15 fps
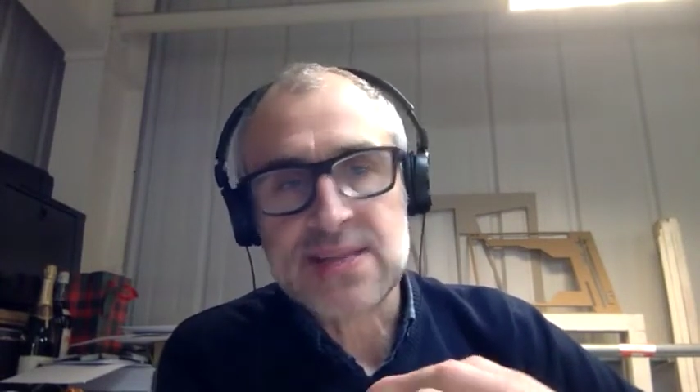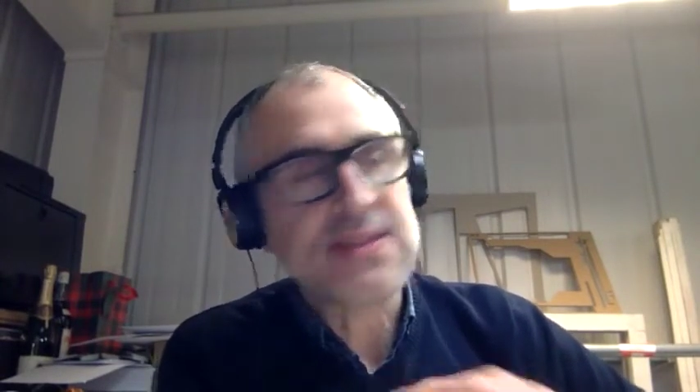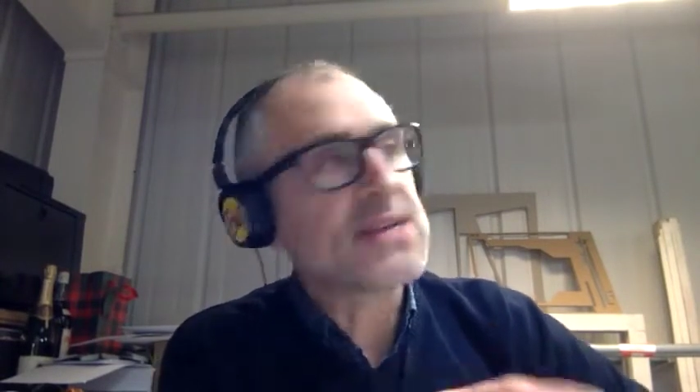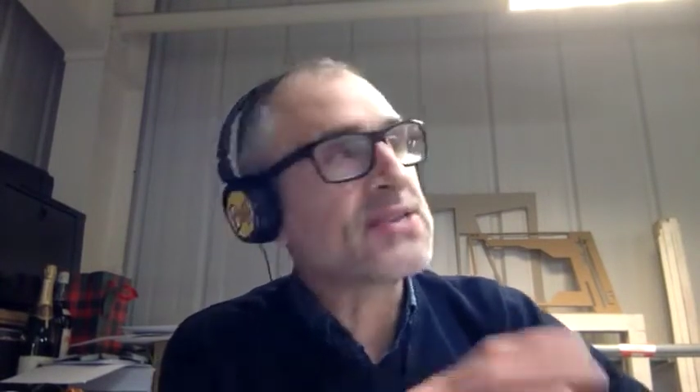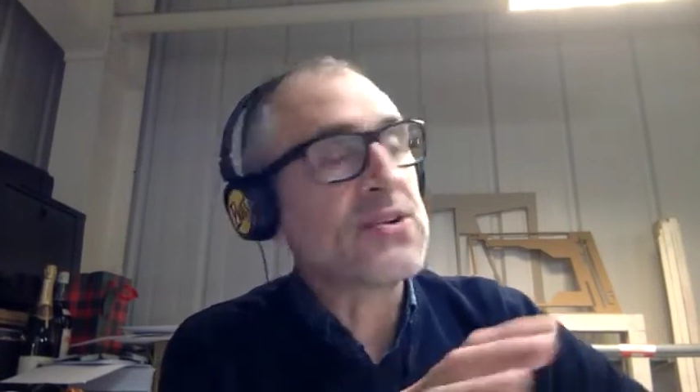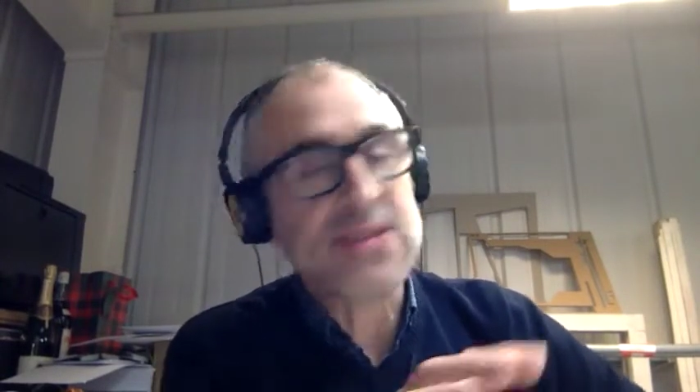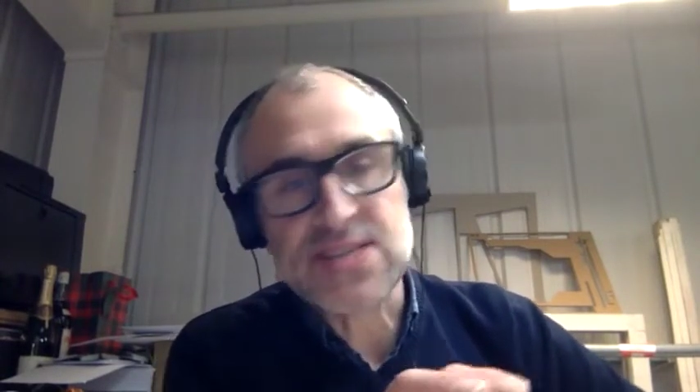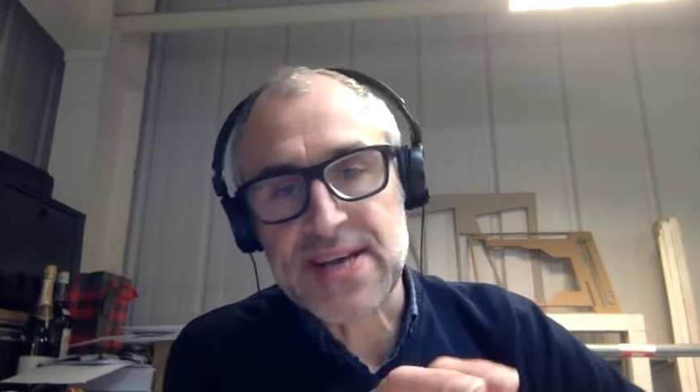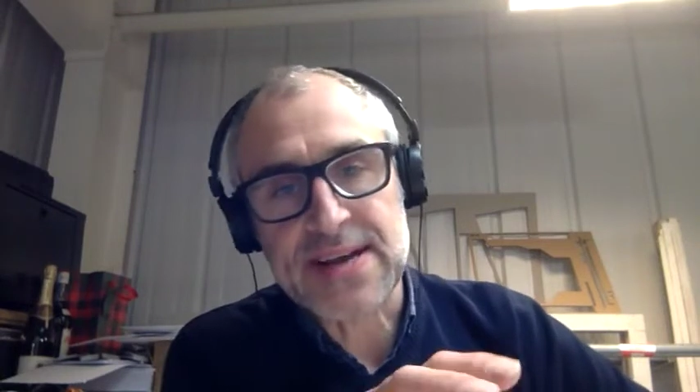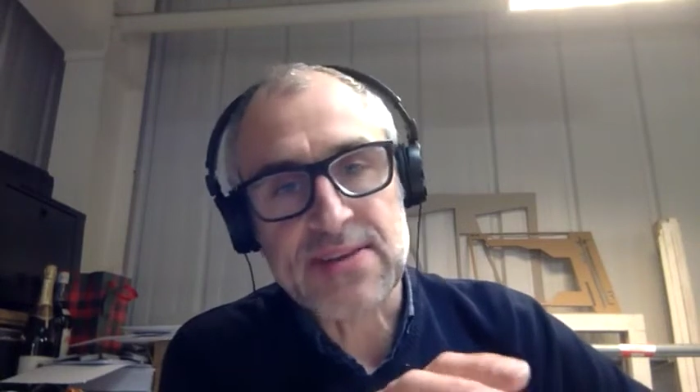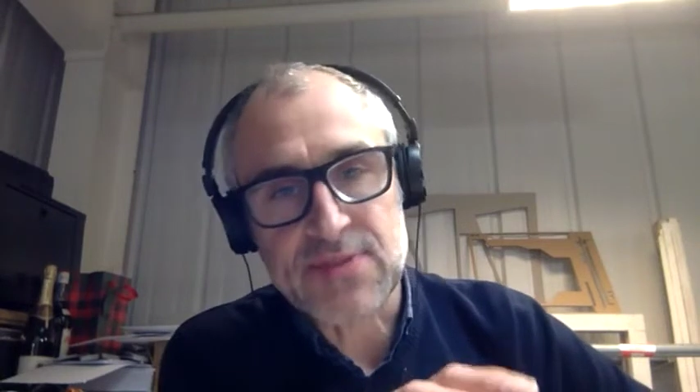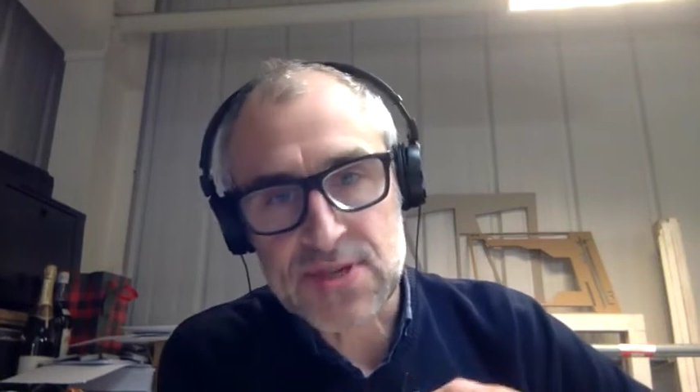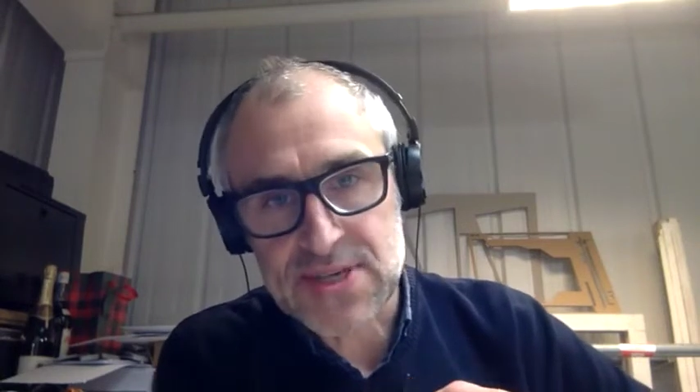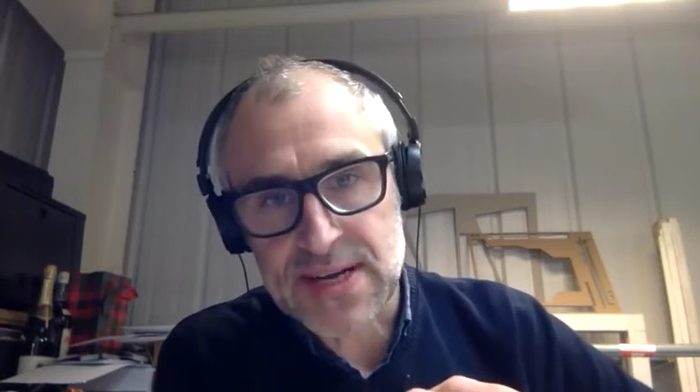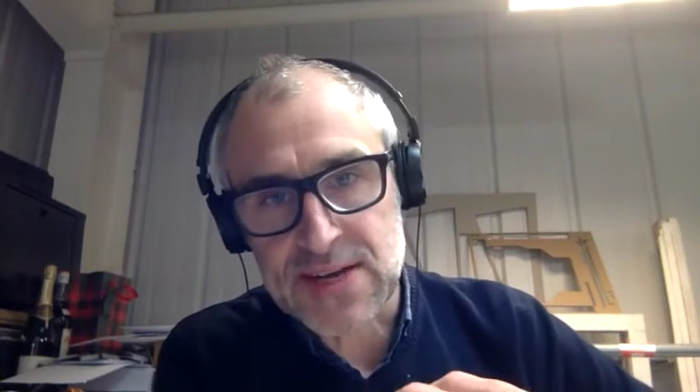there's only 10 of
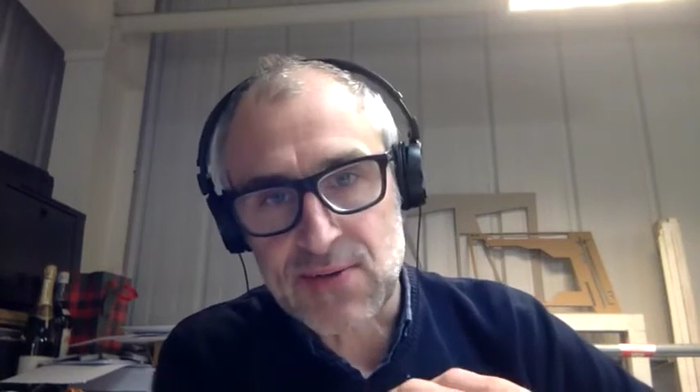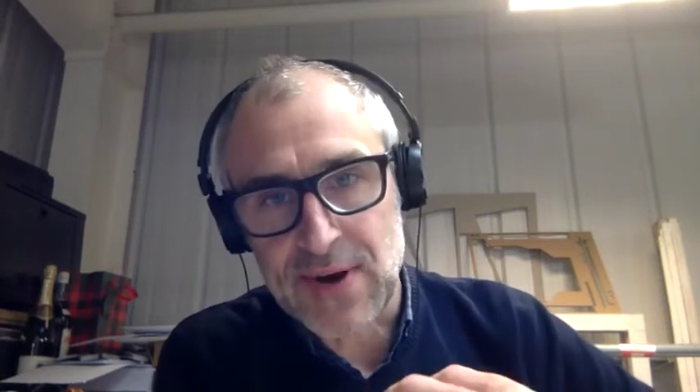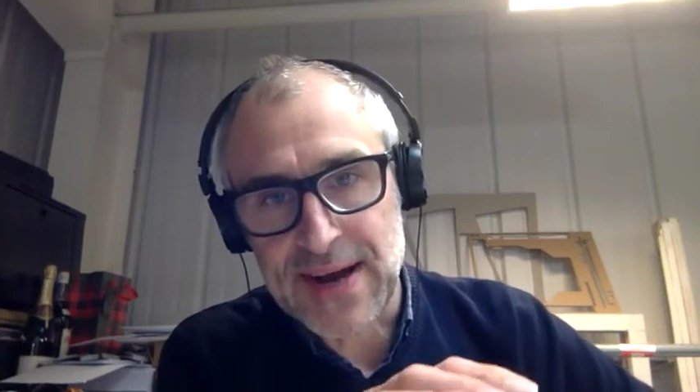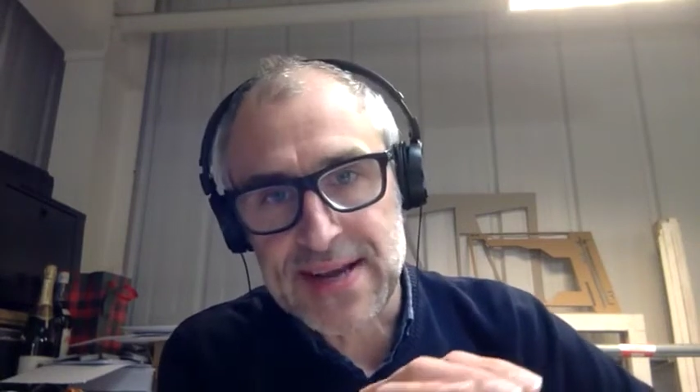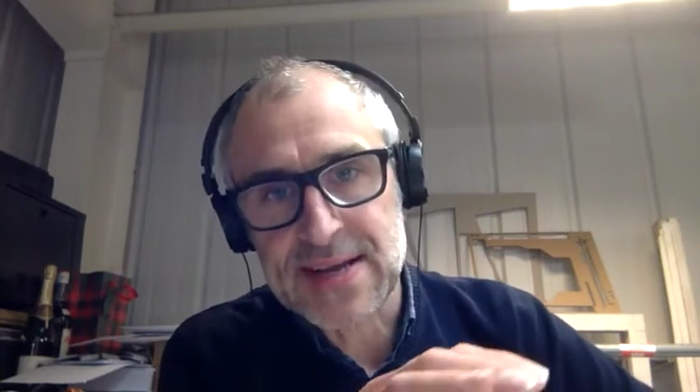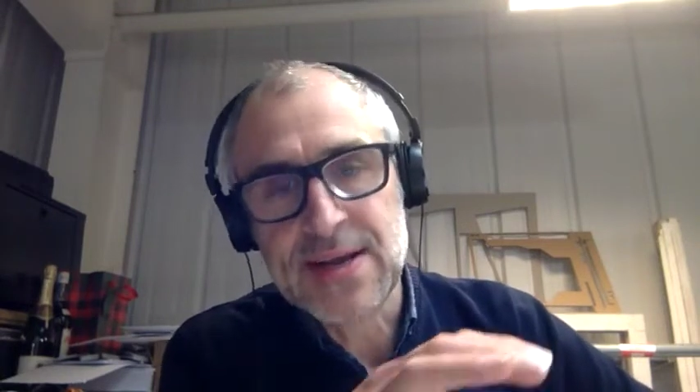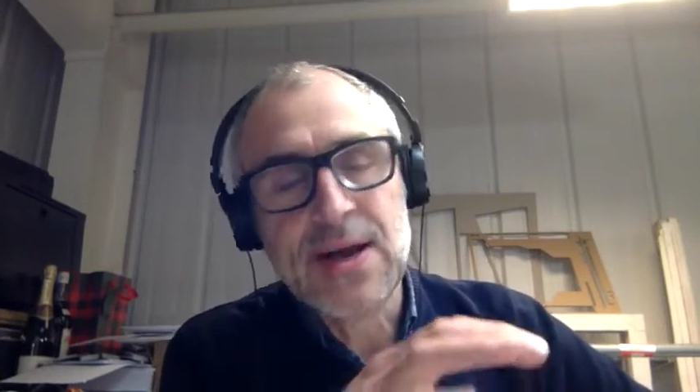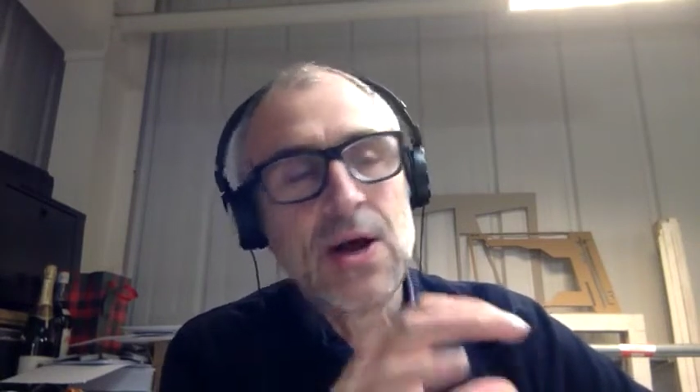us anyway,